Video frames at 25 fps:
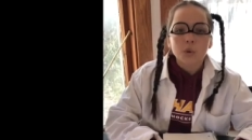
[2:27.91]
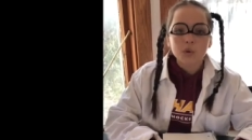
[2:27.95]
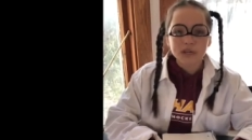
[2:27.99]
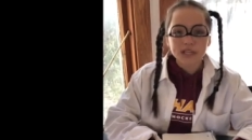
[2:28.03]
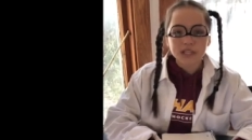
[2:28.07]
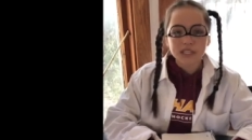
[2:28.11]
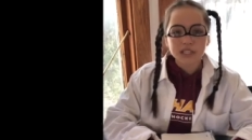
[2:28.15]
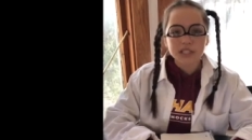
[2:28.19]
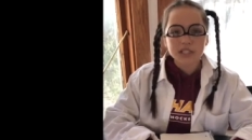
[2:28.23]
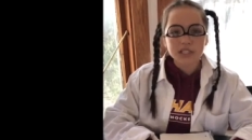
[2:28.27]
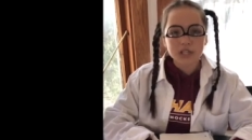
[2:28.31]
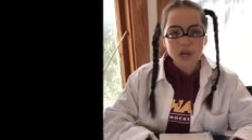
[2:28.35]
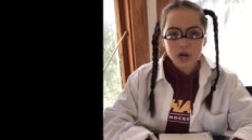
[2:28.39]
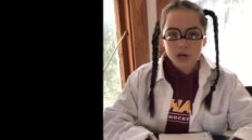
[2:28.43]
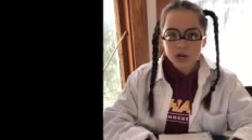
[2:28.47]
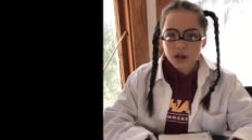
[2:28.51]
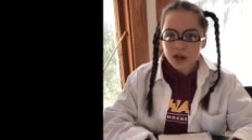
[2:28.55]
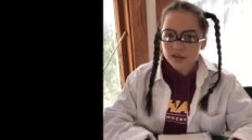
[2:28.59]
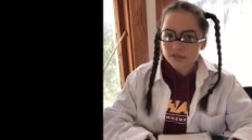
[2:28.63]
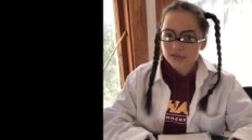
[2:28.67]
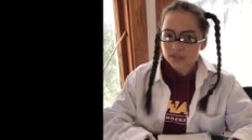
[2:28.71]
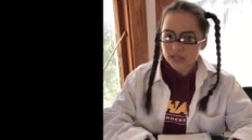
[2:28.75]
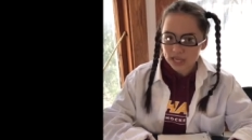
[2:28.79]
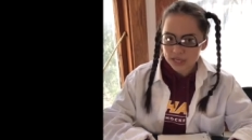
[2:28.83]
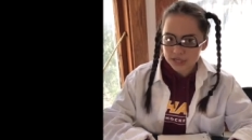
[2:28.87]
We're going to start
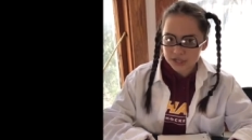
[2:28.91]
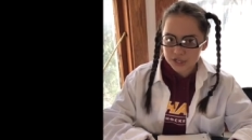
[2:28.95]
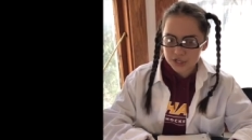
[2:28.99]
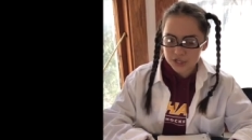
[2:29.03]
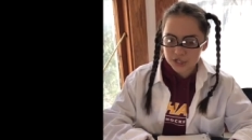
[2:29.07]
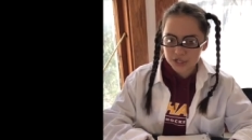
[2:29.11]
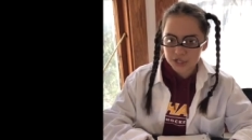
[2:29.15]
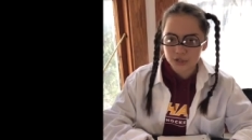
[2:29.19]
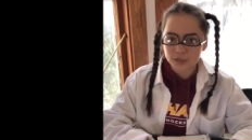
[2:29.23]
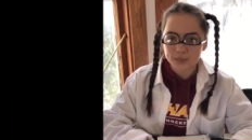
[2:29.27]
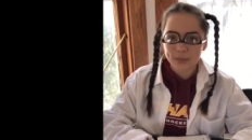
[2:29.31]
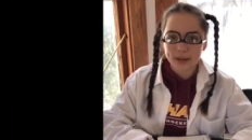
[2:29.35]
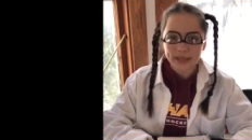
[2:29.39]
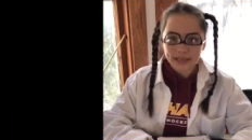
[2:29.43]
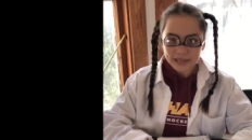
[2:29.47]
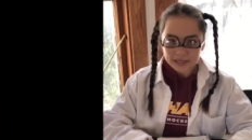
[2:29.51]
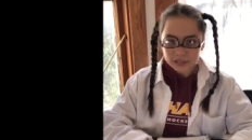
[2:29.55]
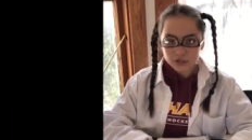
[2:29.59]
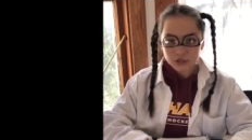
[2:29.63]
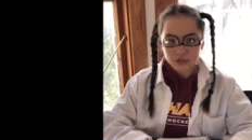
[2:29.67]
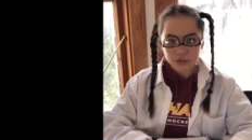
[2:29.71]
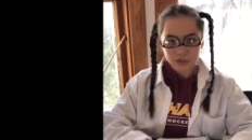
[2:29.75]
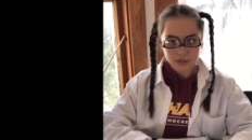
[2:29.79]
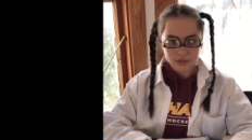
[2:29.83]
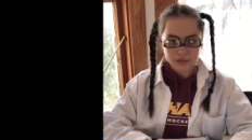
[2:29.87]
off section 2 by
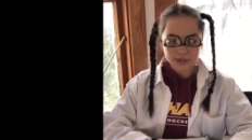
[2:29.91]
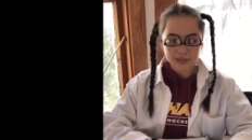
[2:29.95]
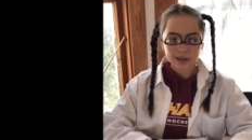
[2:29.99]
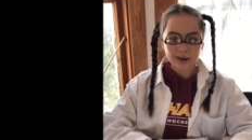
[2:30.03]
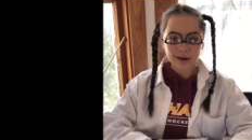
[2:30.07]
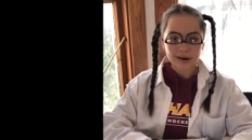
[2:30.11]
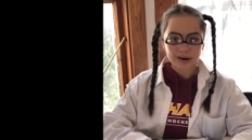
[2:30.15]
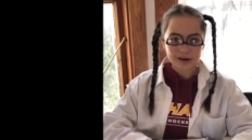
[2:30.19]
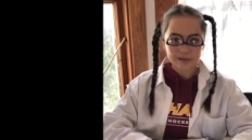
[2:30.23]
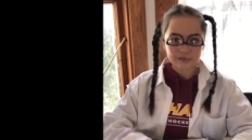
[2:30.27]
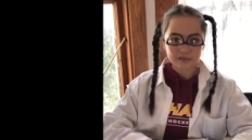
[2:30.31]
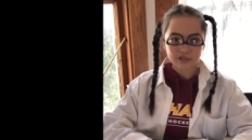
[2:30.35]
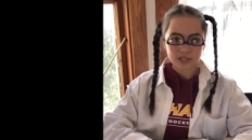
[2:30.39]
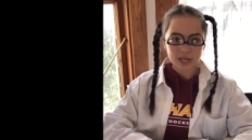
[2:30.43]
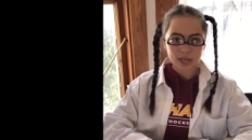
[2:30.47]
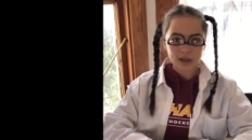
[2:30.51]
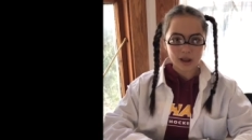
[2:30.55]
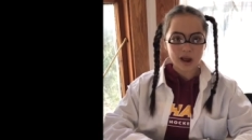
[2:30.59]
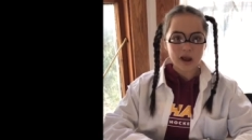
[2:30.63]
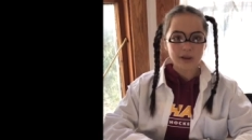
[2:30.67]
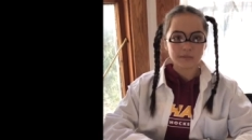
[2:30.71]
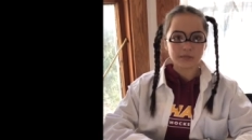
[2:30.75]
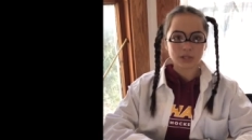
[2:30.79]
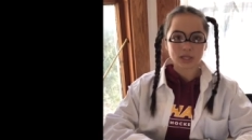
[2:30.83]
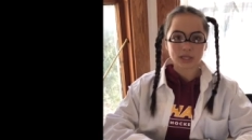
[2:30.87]
introducing our everyday
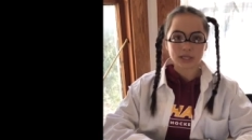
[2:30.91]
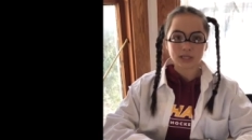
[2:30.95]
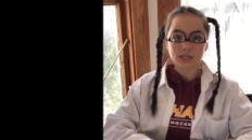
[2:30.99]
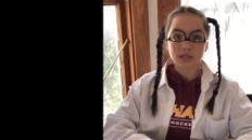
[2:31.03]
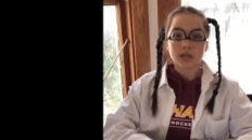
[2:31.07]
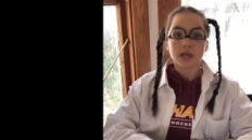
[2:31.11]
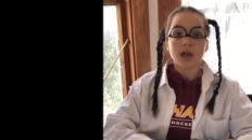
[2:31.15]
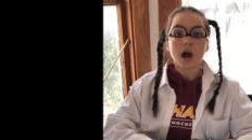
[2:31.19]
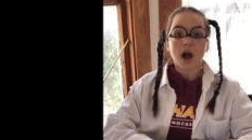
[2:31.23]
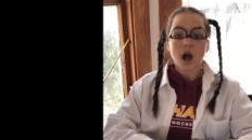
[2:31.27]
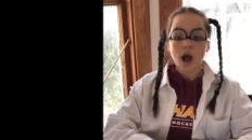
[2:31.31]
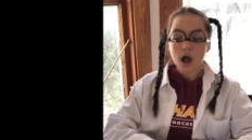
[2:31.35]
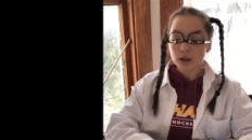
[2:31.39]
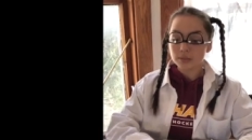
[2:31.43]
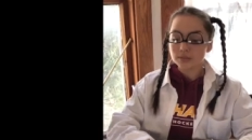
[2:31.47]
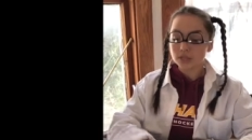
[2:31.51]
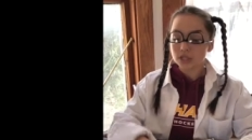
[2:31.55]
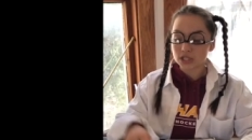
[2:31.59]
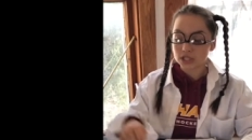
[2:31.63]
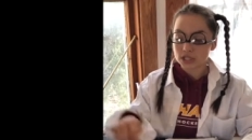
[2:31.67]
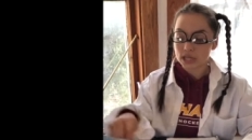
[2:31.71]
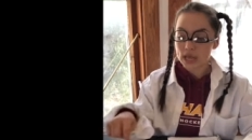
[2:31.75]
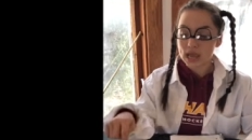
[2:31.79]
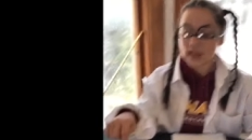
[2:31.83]
objects. Object